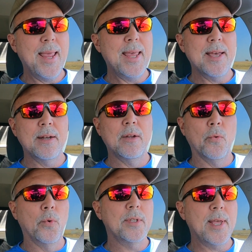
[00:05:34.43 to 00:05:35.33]
and
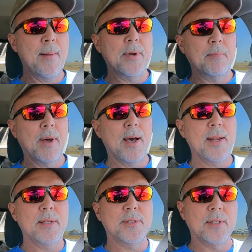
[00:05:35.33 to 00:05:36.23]
what's happening
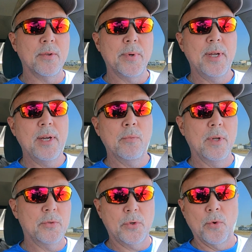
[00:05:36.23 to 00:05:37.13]
behind us in the rig
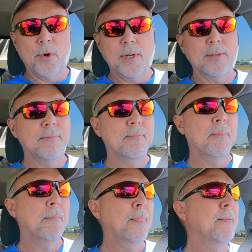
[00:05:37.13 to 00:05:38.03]
when it's
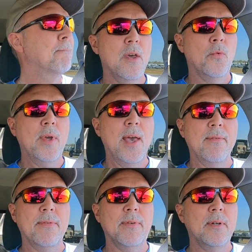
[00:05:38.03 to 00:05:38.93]
recording. We
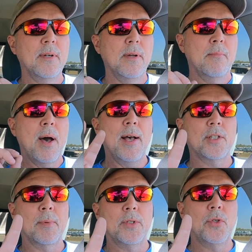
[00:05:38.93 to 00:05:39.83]
have
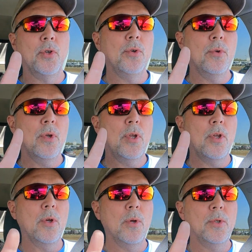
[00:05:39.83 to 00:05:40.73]
possibly two
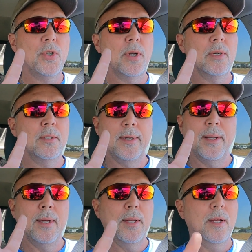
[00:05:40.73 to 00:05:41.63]
huge,
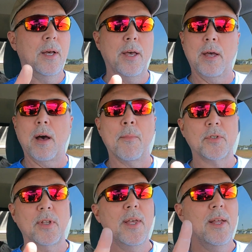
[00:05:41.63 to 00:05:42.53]

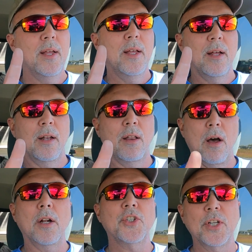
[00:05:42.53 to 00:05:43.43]
almost
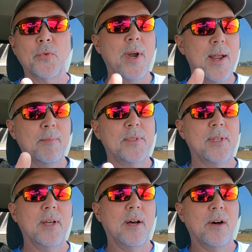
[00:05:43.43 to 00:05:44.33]
launching
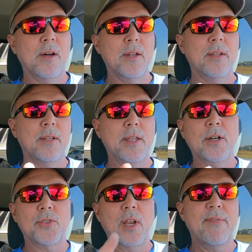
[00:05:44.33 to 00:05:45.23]
ramps on the
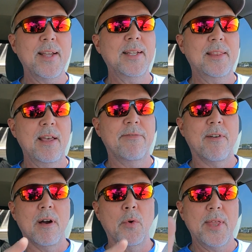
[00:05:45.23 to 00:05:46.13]
interstate. If I can get that
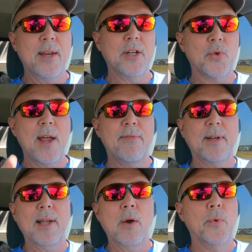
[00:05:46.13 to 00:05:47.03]
far without any
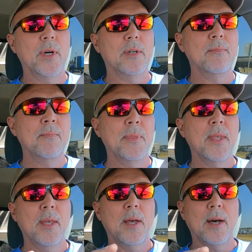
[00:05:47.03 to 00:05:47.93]
traffic, I will.
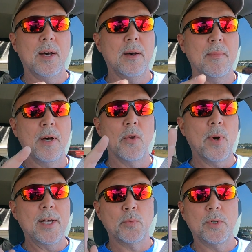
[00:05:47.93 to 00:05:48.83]

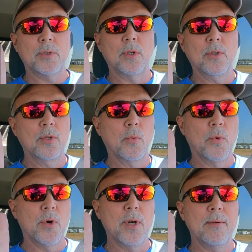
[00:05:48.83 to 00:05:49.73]
Otherwise, we're just going to do the
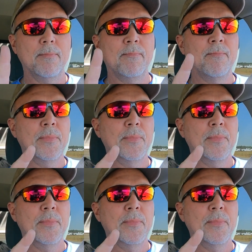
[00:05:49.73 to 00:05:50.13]
one,